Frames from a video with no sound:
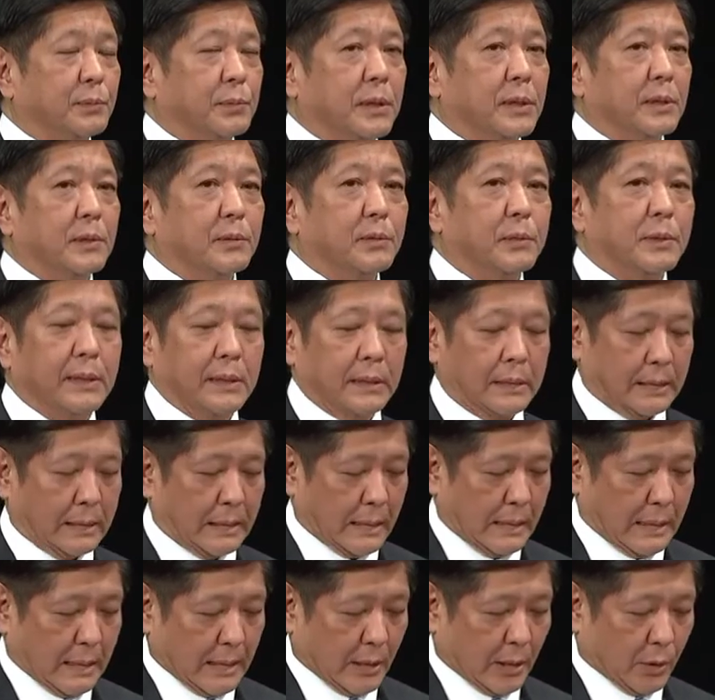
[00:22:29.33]
will, will,
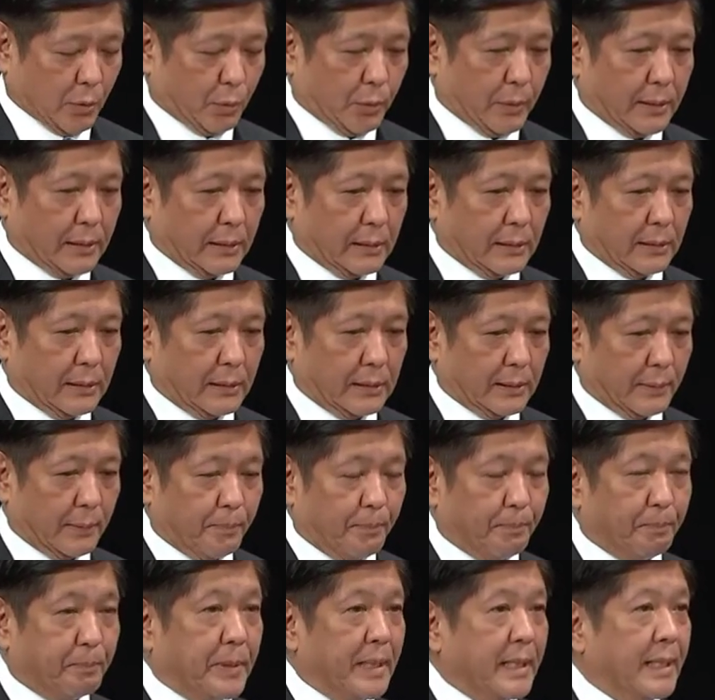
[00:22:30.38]
will uh,
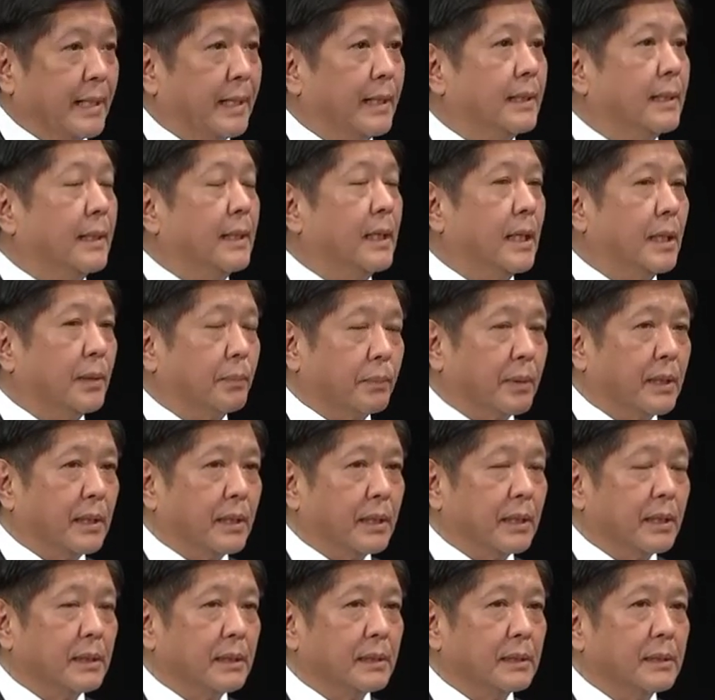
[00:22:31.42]
be alarmed.
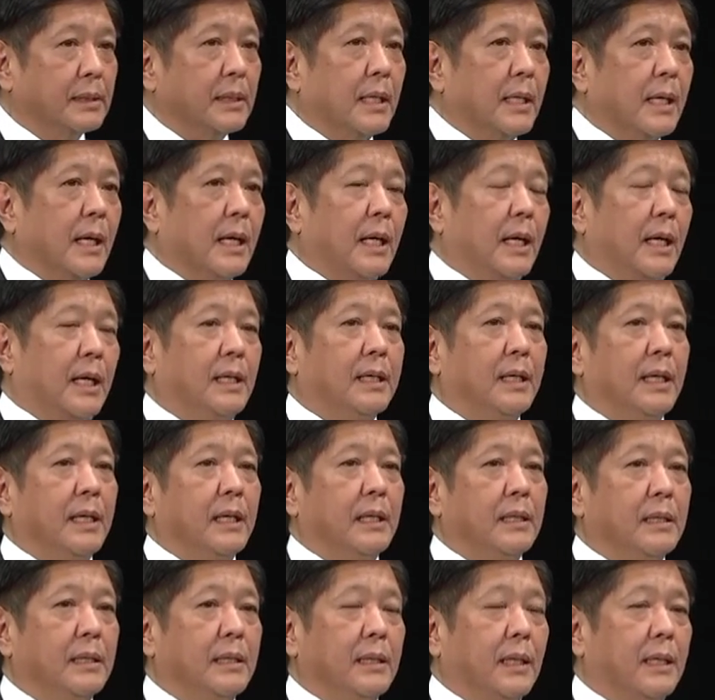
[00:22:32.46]
And
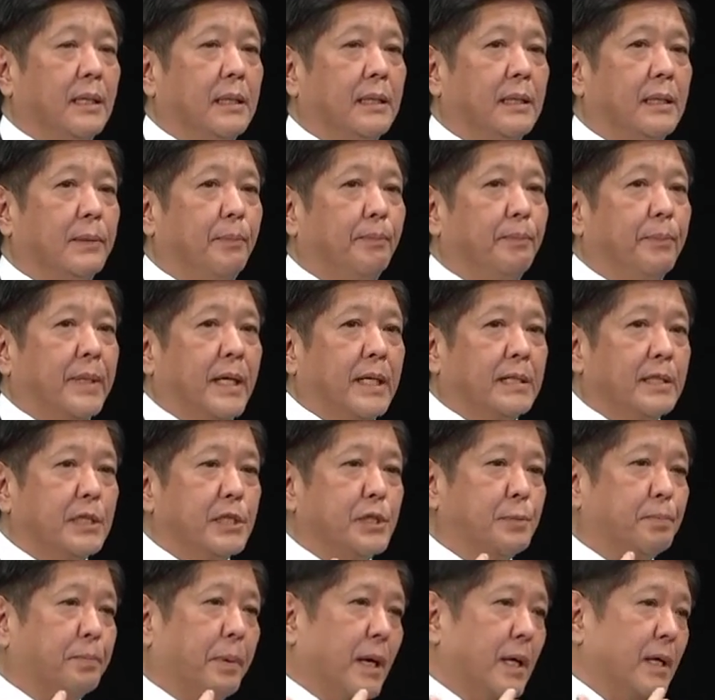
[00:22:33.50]
again, uh, that
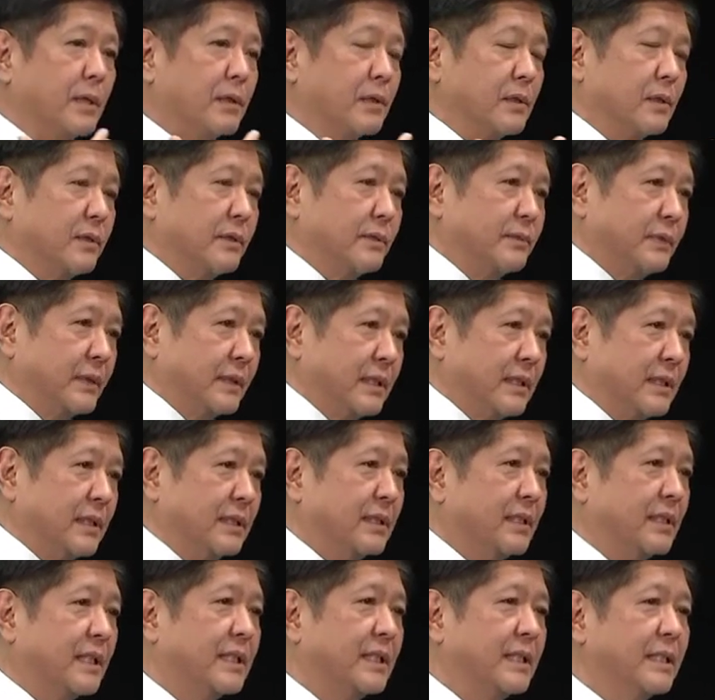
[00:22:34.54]
is part of
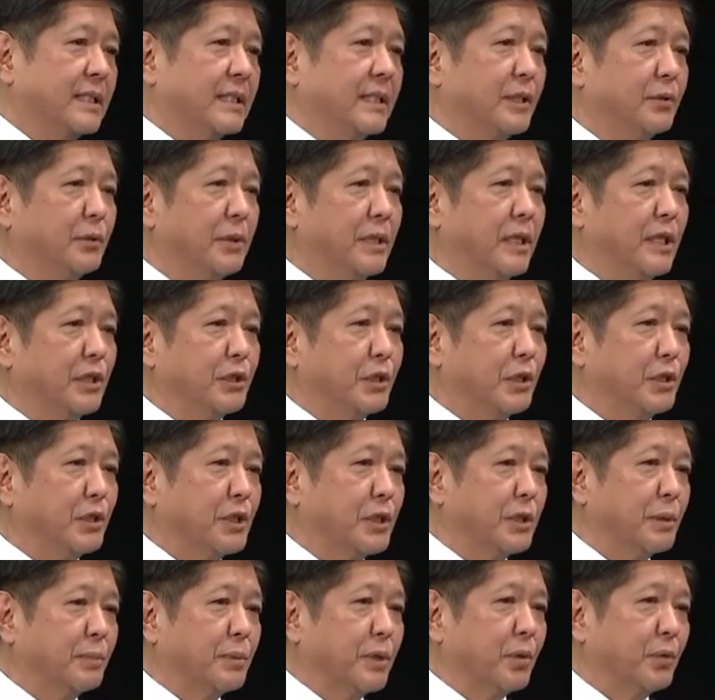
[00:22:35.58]
uh, the
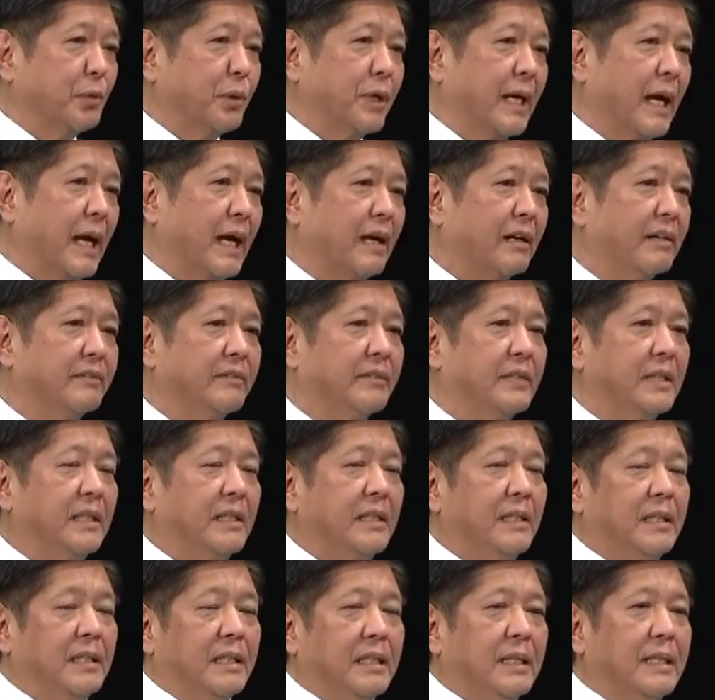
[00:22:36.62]
relationship that we have
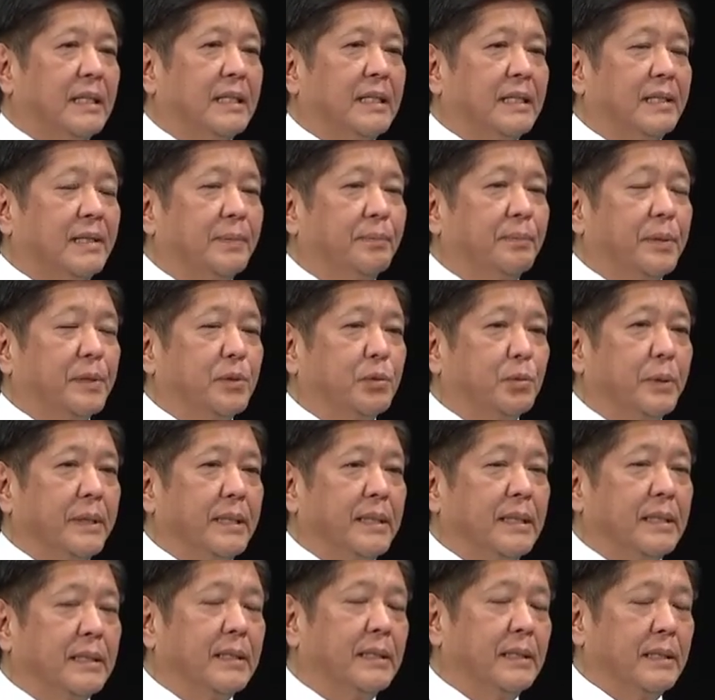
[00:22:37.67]
uh,
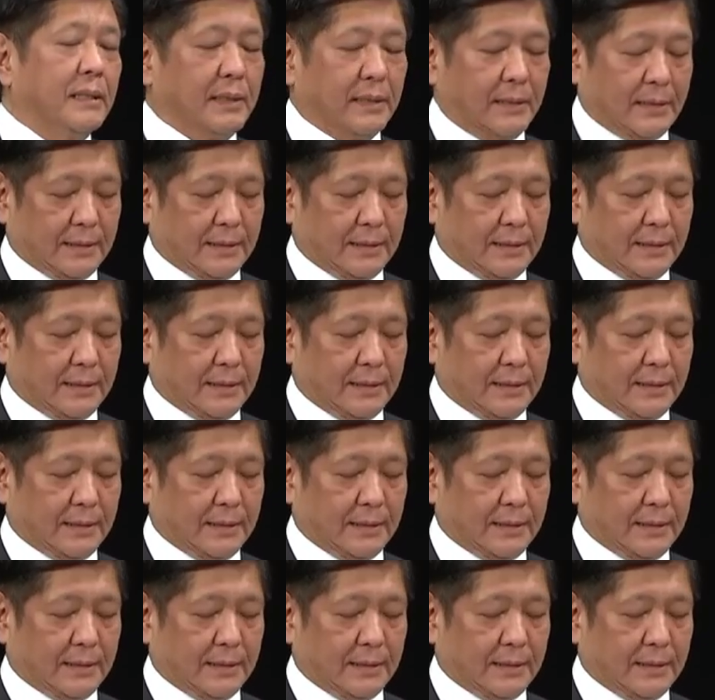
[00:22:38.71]
between,